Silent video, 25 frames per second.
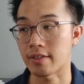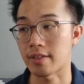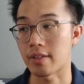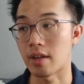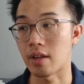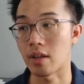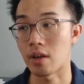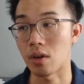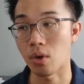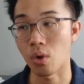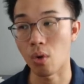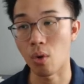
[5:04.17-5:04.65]

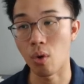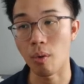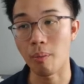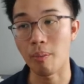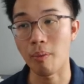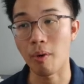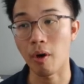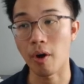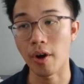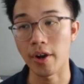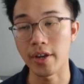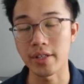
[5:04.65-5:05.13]
low
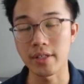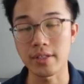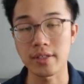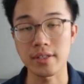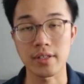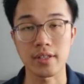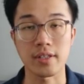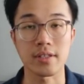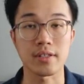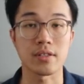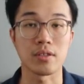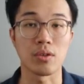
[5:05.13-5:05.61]
points,
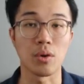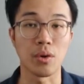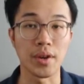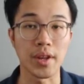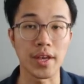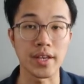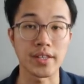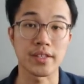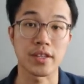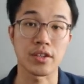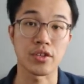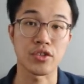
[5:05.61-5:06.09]
is known
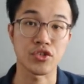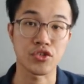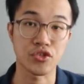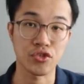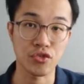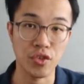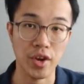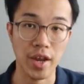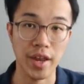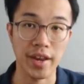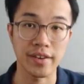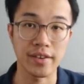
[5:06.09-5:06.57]
as a
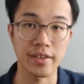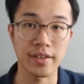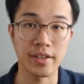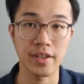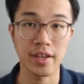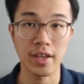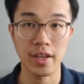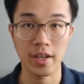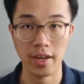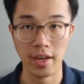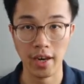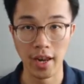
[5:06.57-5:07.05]
trend
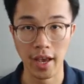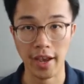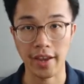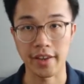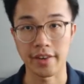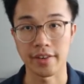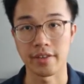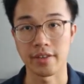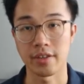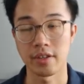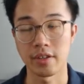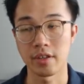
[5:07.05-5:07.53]
line.
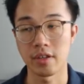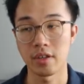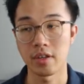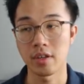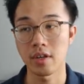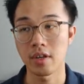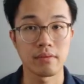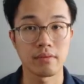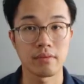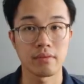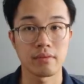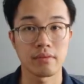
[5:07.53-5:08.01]

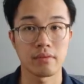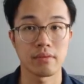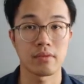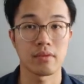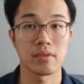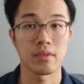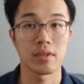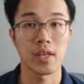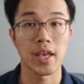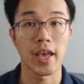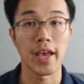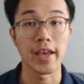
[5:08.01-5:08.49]

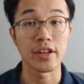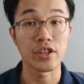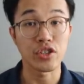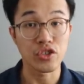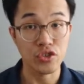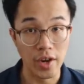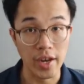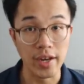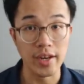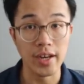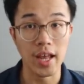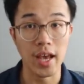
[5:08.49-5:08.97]
And
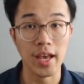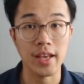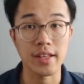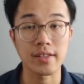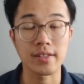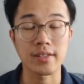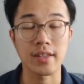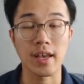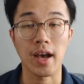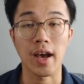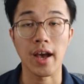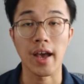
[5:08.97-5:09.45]
trend
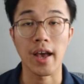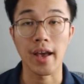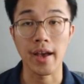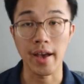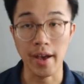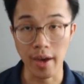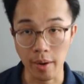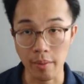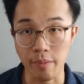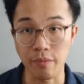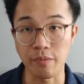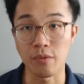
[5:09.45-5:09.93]
lines are
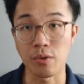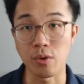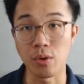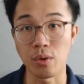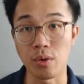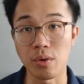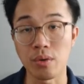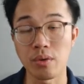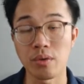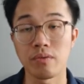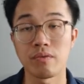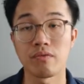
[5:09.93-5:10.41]

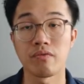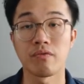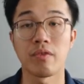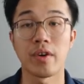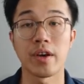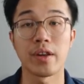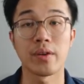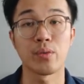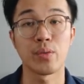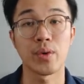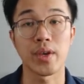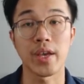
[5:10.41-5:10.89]
helpful
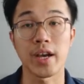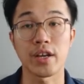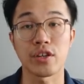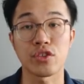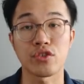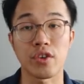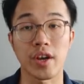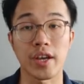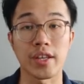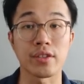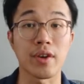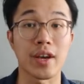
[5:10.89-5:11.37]
when we are
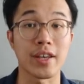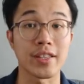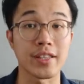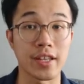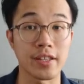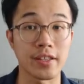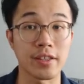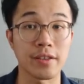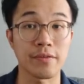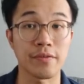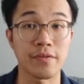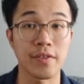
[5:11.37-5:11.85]
trying to
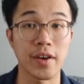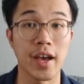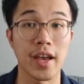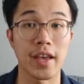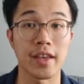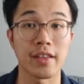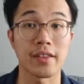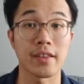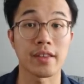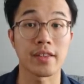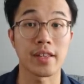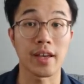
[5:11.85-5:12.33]
identify
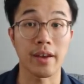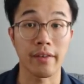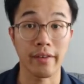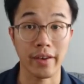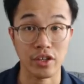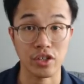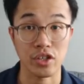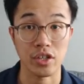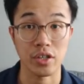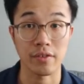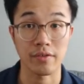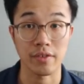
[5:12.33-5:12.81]
the
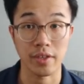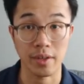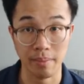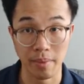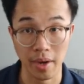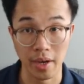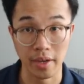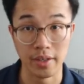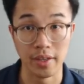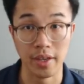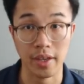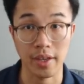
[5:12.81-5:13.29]
direction of the
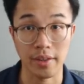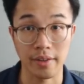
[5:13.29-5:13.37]
market.